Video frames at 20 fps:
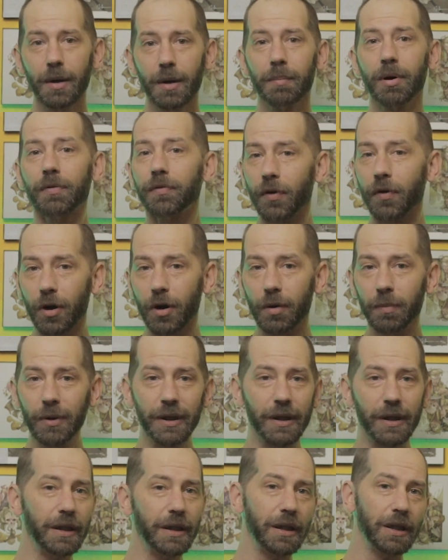
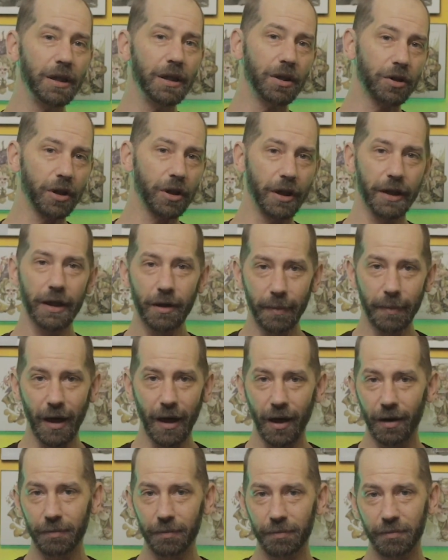Preferably, you're going to need
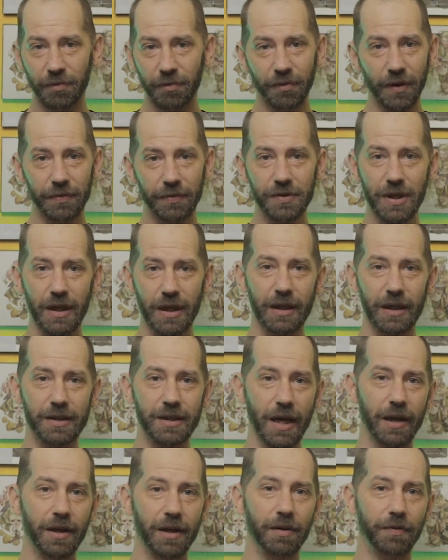about 10
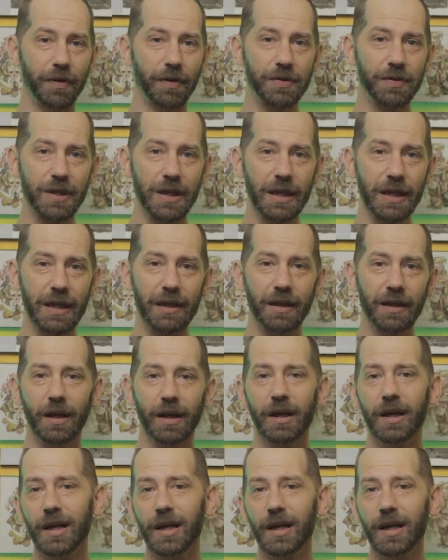to 15